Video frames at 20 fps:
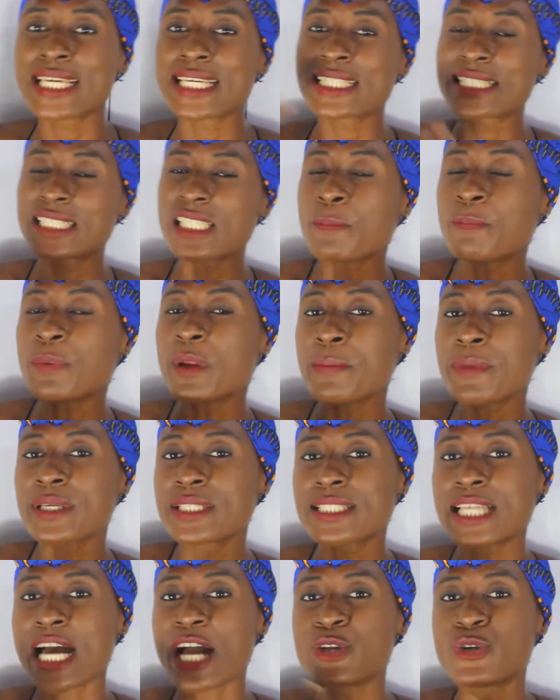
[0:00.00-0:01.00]
it simply
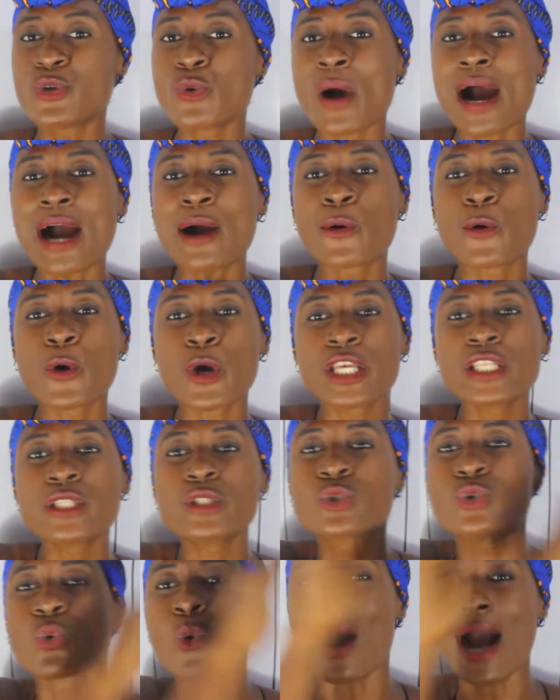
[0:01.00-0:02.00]
means that you are going
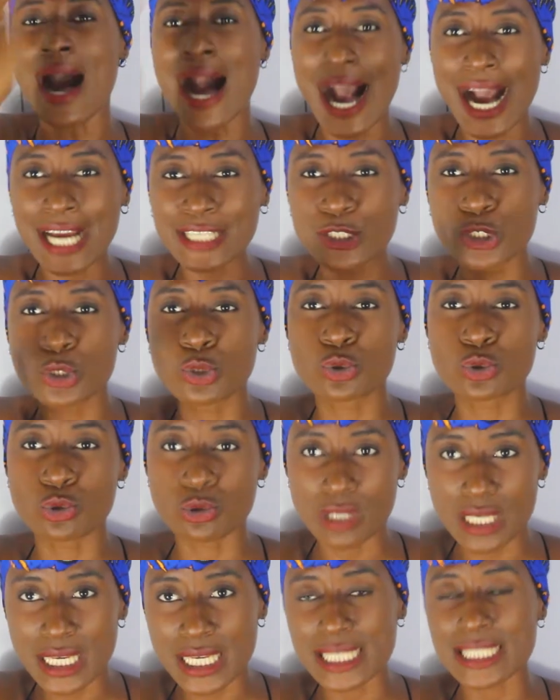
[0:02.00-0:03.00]
to add
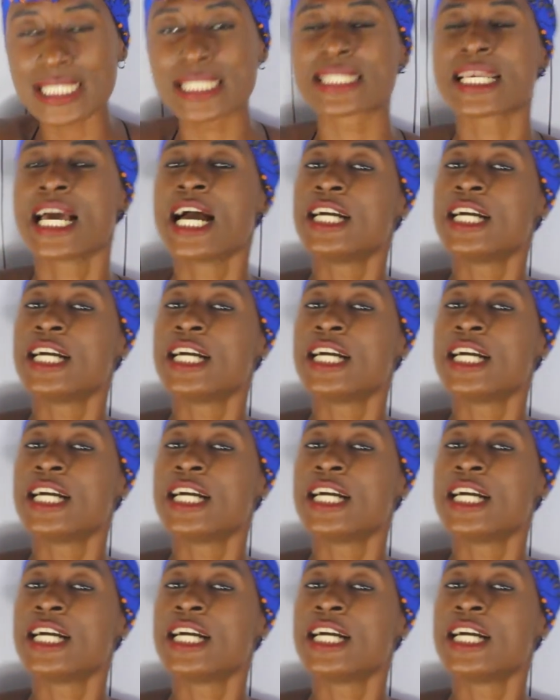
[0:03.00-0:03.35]
to it.